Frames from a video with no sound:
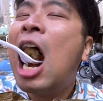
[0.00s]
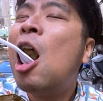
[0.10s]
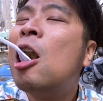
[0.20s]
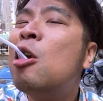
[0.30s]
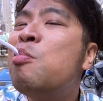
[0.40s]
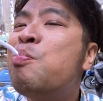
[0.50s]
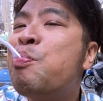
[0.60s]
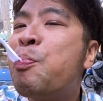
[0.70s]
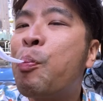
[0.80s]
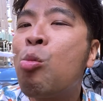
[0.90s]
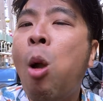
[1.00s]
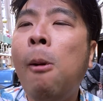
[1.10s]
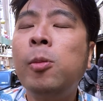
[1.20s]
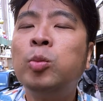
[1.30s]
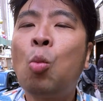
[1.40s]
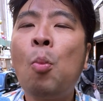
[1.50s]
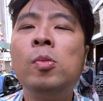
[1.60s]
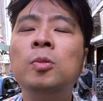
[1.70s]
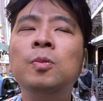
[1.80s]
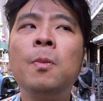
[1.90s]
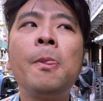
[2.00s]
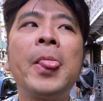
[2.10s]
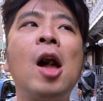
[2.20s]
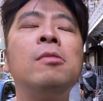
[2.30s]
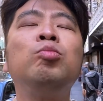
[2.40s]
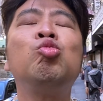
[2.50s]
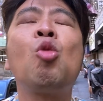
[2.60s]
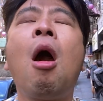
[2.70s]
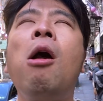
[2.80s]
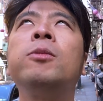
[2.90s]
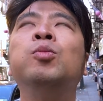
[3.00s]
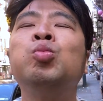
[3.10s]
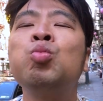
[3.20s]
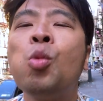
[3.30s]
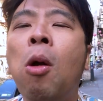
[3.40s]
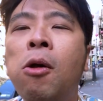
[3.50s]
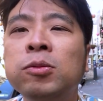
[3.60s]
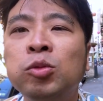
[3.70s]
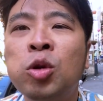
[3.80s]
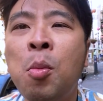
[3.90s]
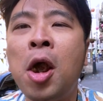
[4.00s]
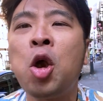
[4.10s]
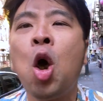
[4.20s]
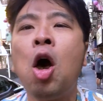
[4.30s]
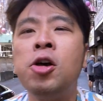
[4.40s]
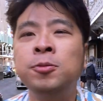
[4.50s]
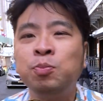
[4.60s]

Um, Mmm. Mm. Oh my god.